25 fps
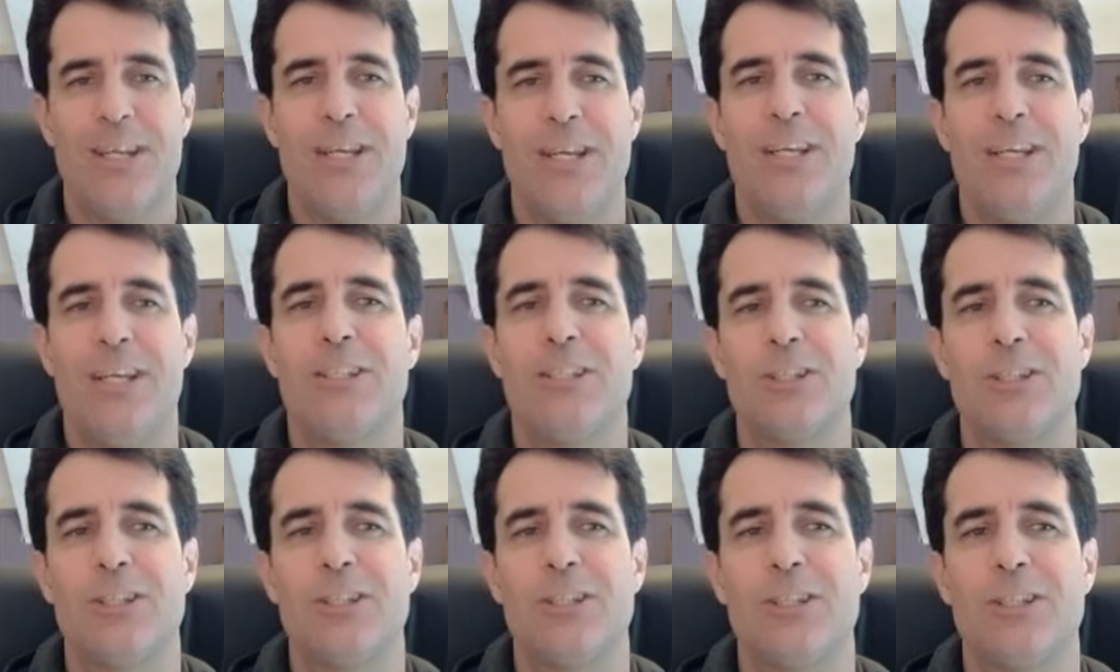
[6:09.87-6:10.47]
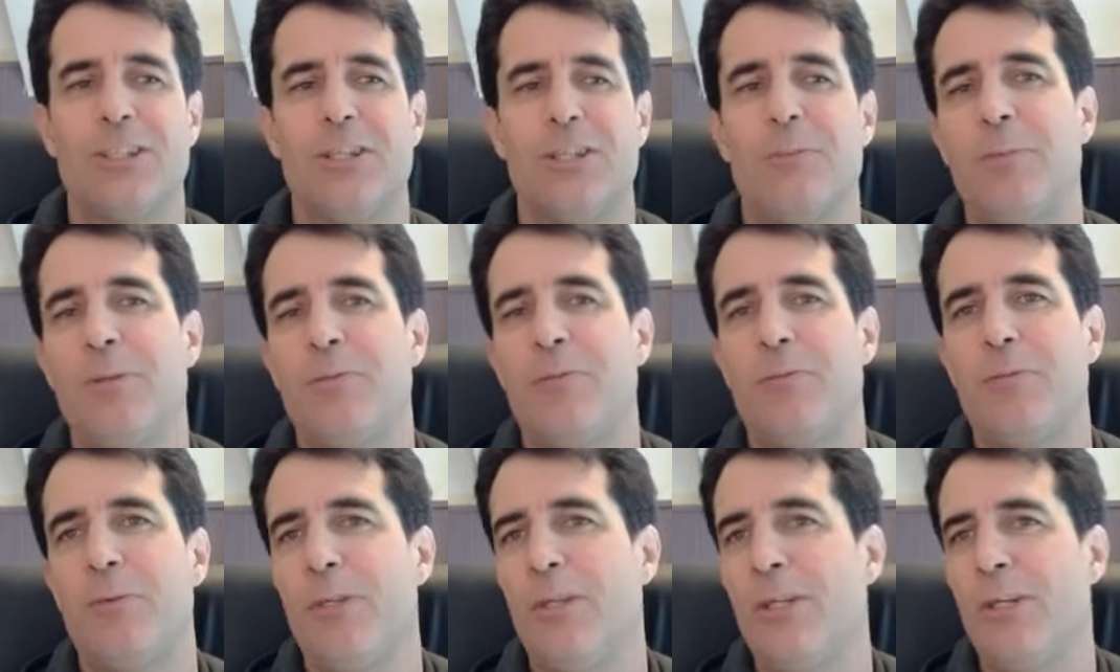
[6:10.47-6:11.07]
It's going to make me
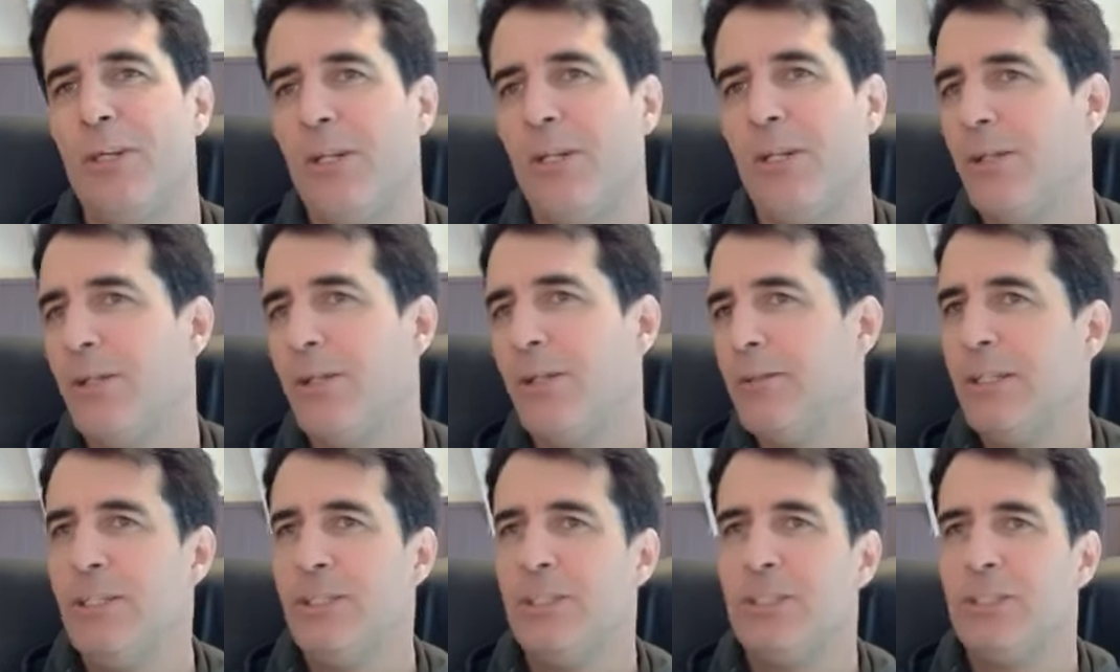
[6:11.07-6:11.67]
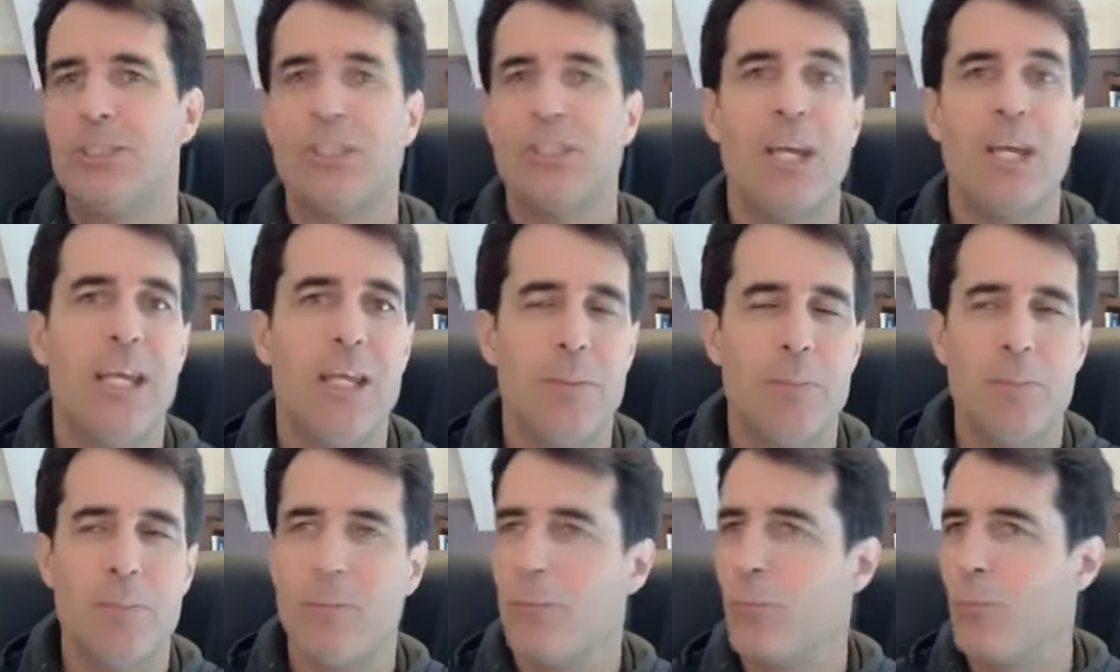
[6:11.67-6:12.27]
feel
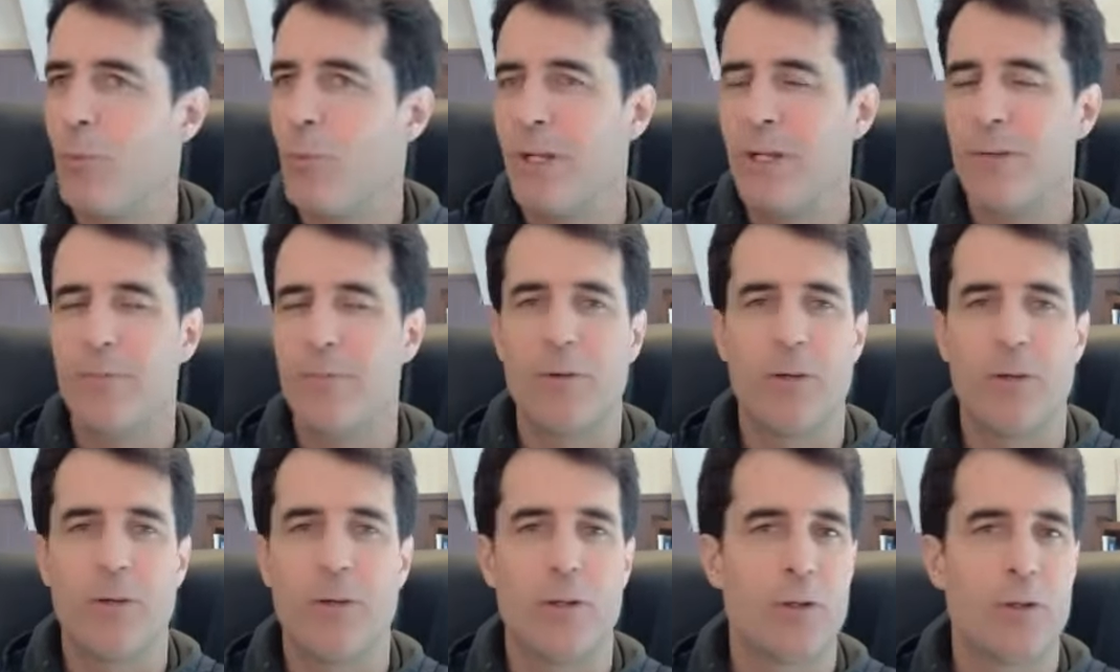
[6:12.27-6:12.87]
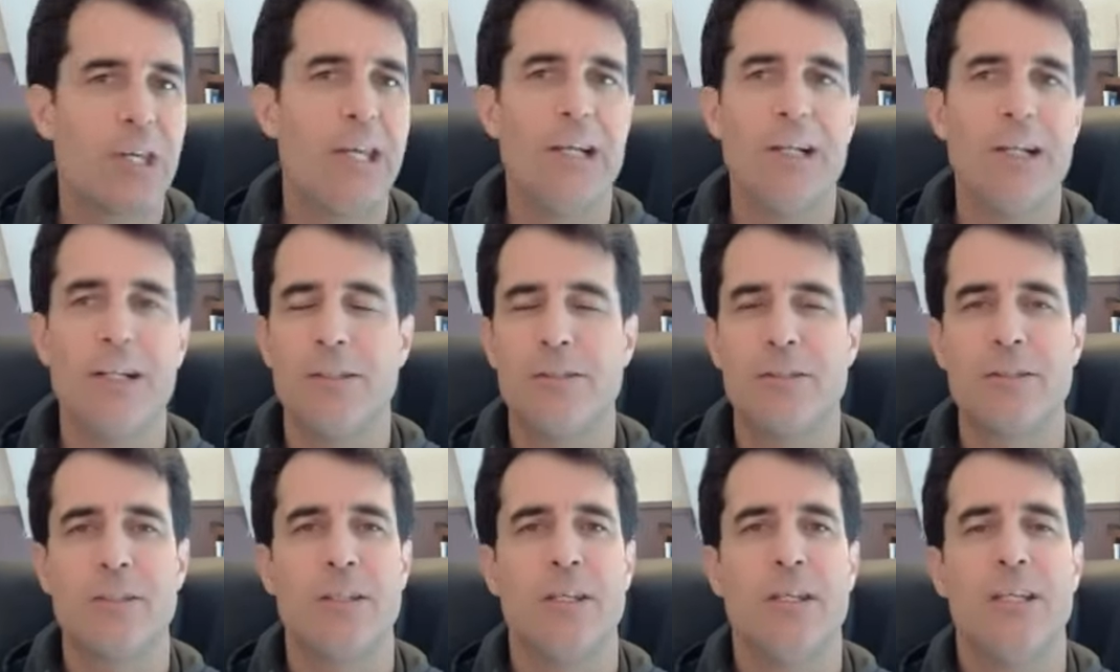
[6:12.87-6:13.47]
shame, whatever,
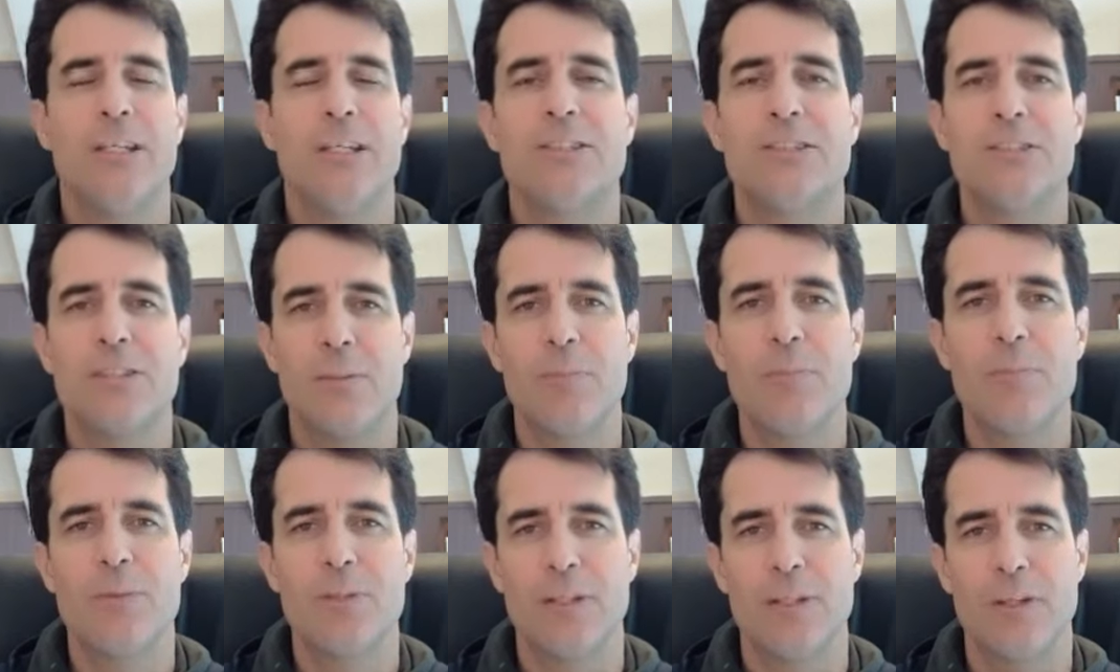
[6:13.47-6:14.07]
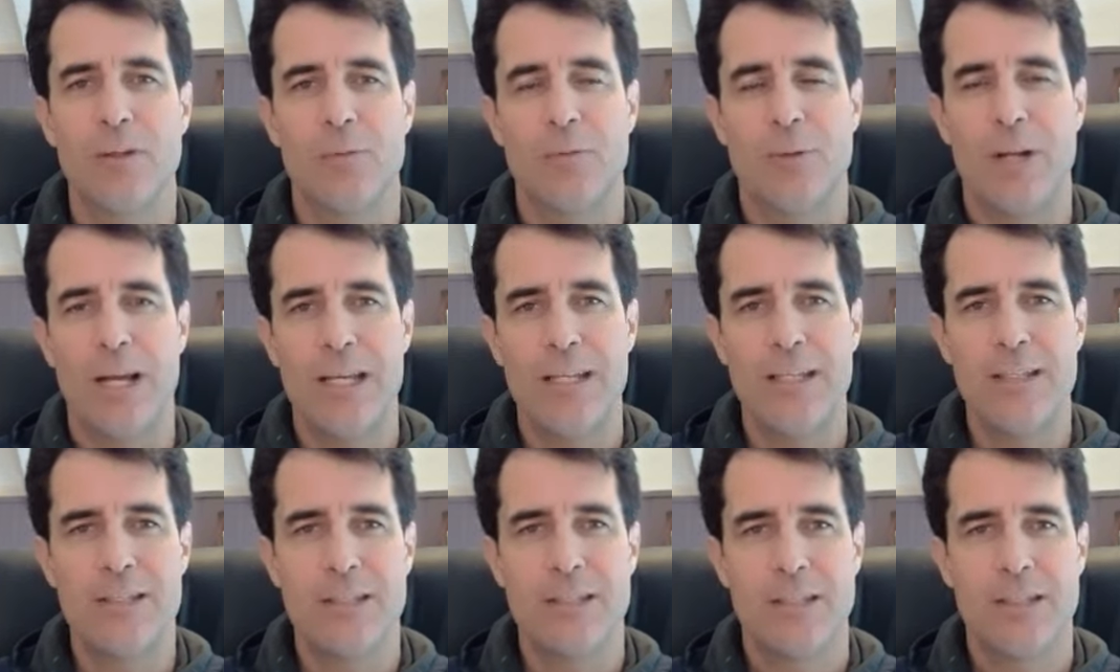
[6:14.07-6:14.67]
guilt, something,
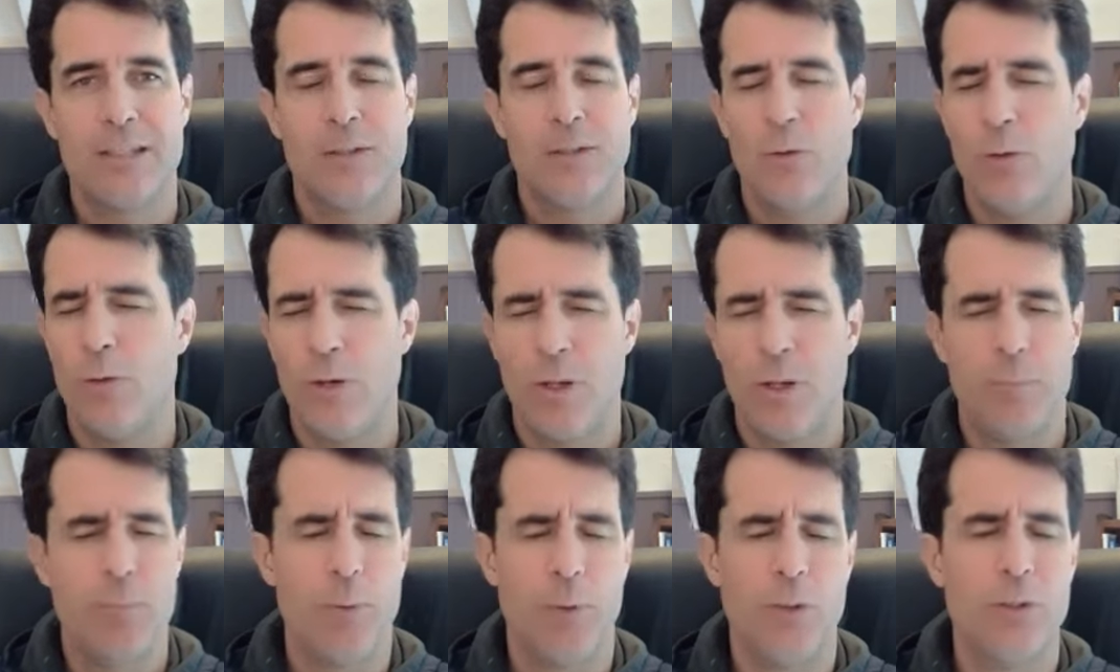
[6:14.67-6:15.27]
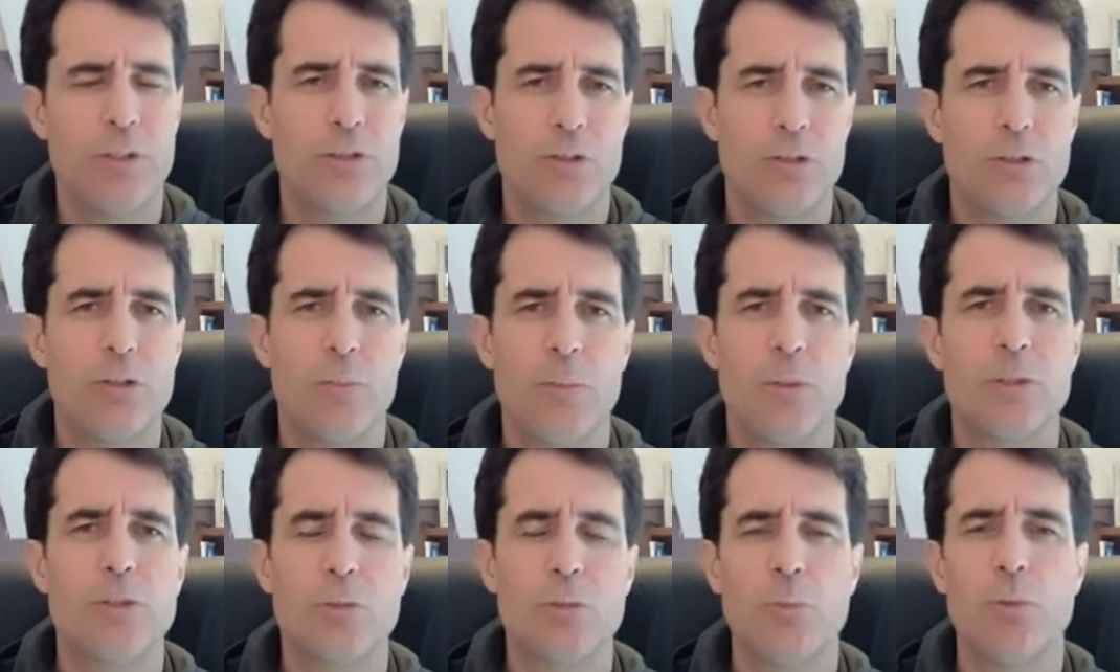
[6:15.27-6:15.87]
right? Oh, I'm putting so
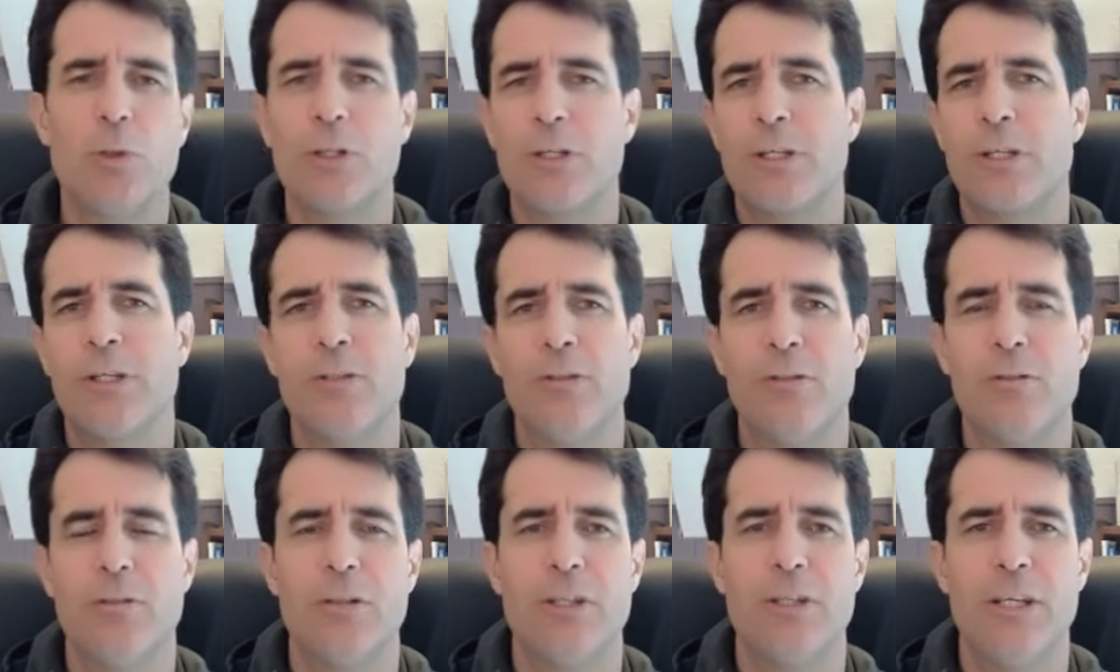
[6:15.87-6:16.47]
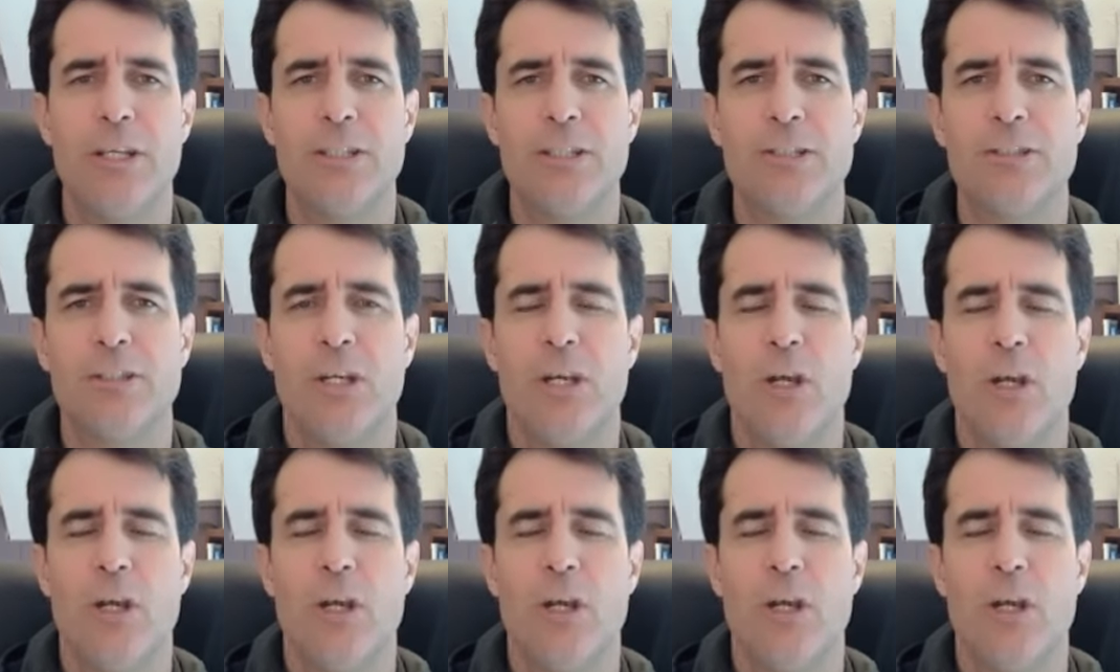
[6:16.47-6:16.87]
much work into this.